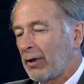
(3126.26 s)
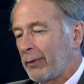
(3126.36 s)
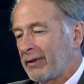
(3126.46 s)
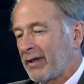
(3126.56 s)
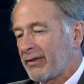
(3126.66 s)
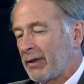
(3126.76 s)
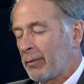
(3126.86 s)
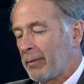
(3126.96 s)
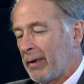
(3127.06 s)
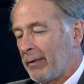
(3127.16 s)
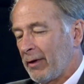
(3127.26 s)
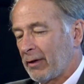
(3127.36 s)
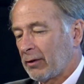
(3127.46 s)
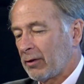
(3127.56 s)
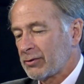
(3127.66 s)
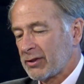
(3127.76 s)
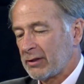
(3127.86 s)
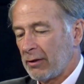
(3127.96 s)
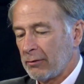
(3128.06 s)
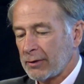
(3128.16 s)
following that theme, and maybe on a
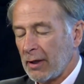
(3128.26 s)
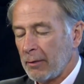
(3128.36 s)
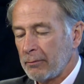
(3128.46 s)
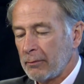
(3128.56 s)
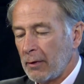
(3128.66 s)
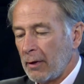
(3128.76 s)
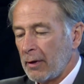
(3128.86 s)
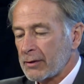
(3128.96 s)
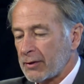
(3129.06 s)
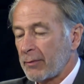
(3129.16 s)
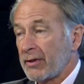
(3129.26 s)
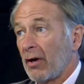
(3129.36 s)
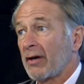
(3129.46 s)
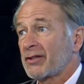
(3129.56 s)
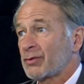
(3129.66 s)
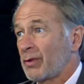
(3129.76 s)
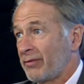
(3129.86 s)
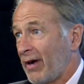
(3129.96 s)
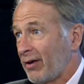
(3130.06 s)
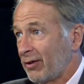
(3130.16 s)
closing note, um, some of the artists
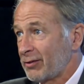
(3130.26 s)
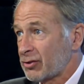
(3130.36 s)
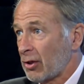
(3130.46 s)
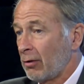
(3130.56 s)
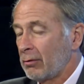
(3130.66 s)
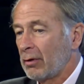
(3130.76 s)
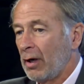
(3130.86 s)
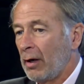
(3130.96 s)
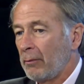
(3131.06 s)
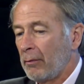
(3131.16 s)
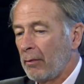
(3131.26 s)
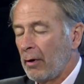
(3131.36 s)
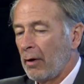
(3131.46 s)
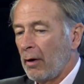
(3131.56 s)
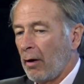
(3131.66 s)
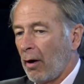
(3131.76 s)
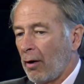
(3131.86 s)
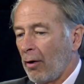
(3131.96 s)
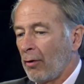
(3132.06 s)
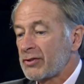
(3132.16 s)
we've had on the show um,
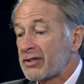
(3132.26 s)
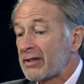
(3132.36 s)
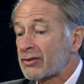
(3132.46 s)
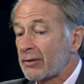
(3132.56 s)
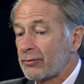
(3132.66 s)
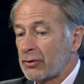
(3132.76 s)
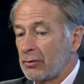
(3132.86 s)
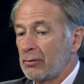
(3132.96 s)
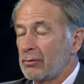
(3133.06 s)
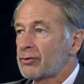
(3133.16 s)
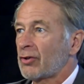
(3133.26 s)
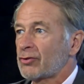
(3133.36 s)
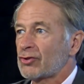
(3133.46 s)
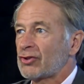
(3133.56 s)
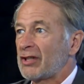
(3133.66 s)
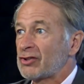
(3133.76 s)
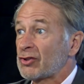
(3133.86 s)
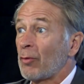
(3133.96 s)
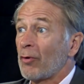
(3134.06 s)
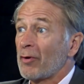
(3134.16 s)
are sensitive to social change
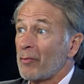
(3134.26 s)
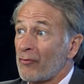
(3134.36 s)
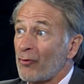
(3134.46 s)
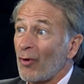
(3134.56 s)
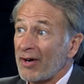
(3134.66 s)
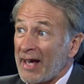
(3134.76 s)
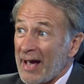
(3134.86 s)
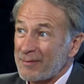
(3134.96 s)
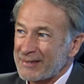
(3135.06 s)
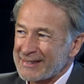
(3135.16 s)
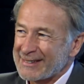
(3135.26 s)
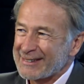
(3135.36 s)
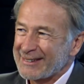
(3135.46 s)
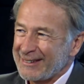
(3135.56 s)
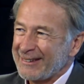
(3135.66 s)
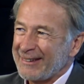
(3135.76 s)
somewhere before it happens.